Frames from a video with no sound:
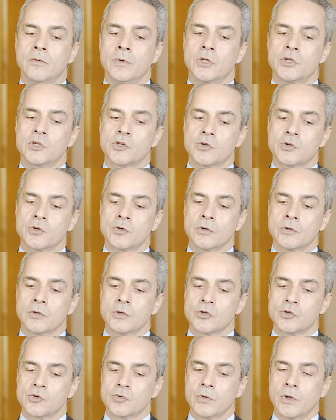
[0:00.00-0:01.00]
which
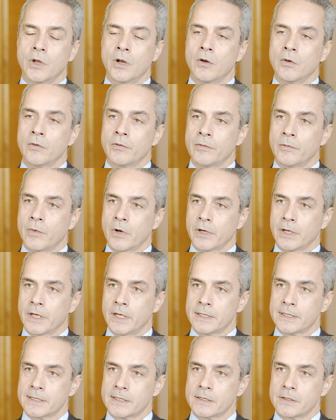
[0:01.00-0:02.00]
should allow the
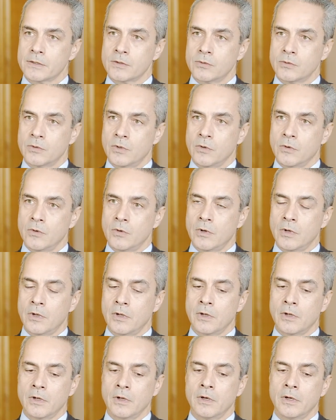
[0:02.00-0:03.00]
markets to go
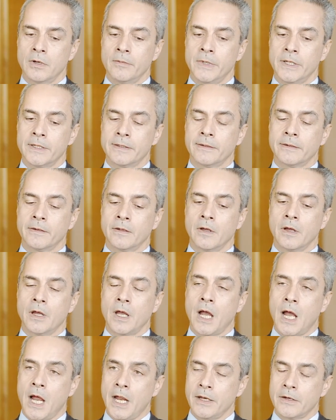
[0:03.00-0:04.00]
a little bit
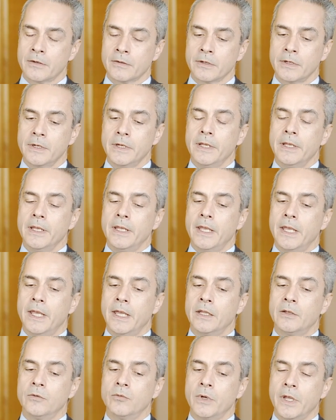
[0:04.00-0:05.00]
higher.
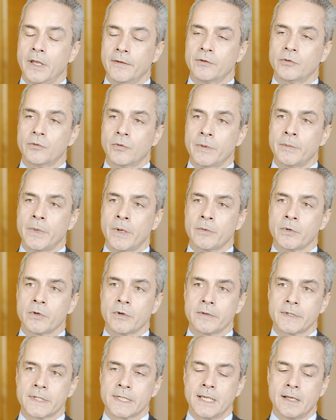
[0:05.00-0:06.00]
And we have to
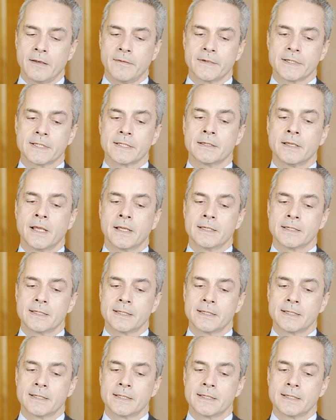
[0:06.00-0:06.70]
remember ourselves that